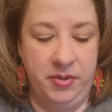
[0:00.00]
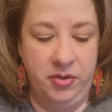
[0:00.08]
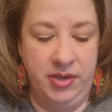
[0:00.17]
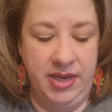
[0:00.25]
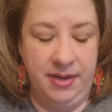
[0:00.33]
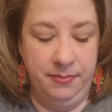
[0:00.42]

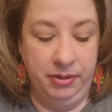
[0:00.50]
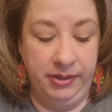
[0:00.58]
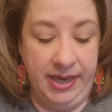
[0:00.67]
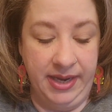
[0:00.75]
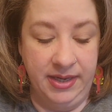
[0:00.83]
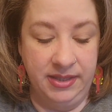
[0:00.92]
Beauty and
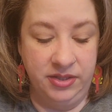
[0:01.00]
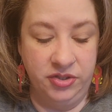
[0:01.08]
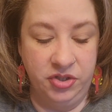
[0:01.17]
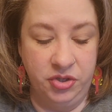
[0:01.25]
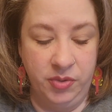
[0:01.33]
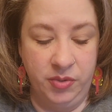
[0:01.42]
Planet
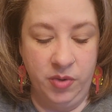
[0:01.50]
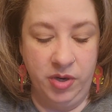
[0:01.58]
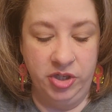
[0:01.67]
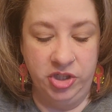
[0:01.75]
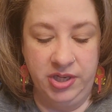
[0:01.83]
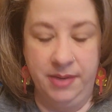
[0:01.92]

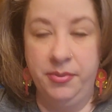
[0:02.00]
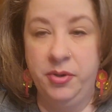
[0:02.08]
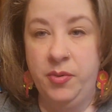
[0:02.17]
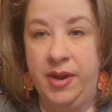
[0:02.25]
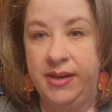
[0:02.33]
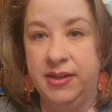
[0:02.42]
2-in-1
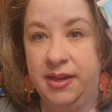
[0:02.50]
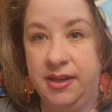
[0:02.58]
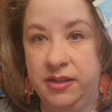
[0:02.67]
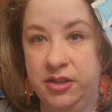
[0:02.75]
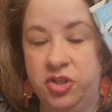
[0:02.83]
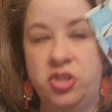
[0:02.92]
shampoo and
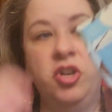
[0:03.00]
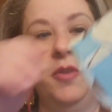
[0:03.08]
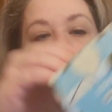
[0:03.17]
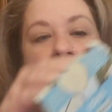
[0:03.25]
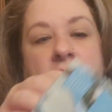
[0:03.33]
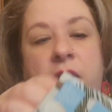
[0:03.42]
conditioner
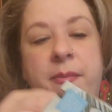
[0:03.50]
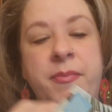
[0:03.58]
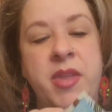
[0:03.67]
bar.